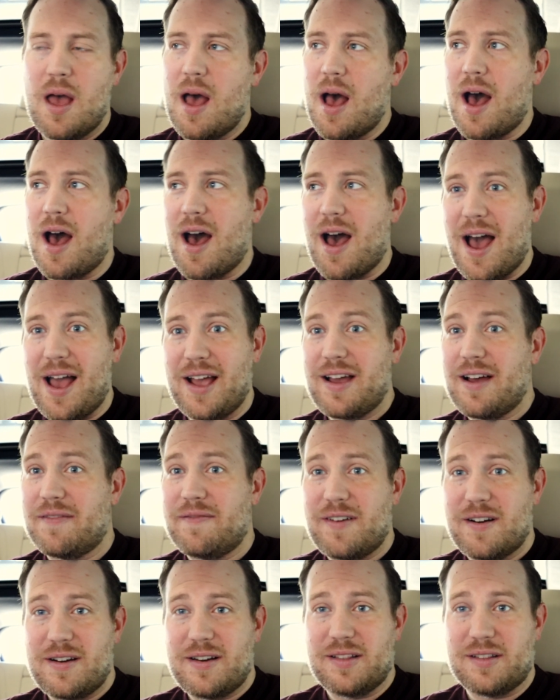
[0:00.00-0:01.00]
I got
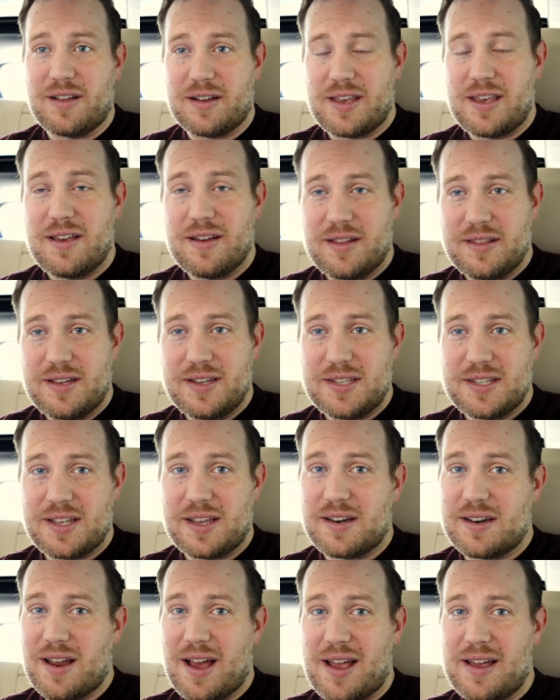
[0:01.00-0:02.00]
very lucky on this,
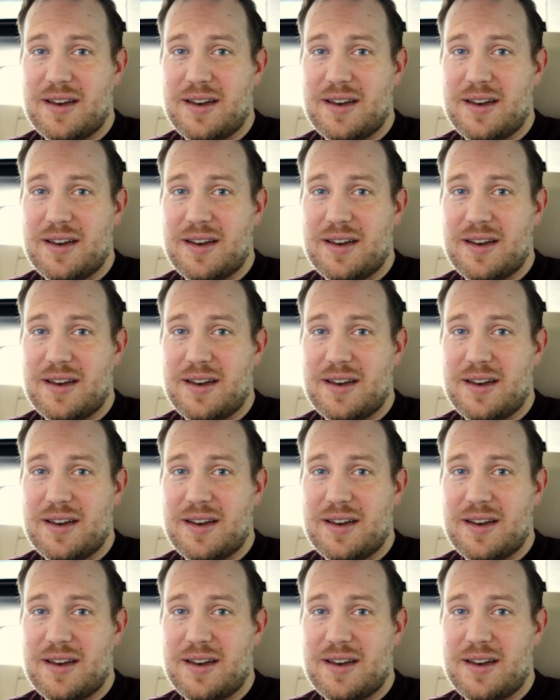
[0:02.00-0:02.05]
and I